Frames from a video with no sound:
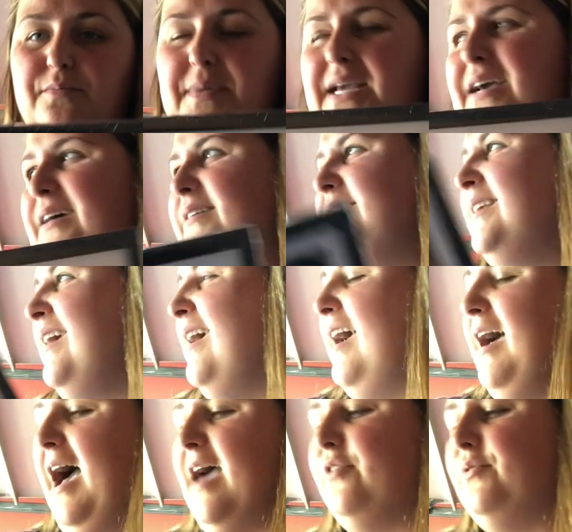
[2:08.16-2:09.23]
because
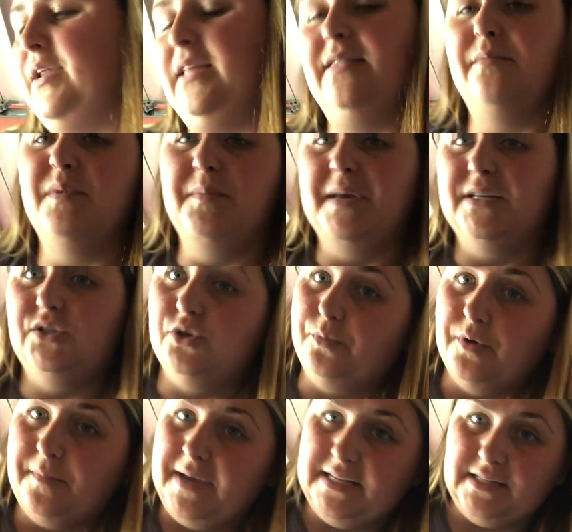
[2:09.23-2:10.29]
I don't need them to be
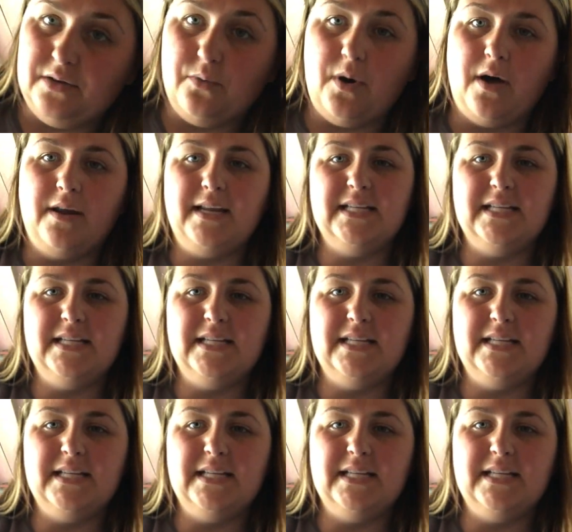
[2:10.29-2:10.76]
super amazing quality,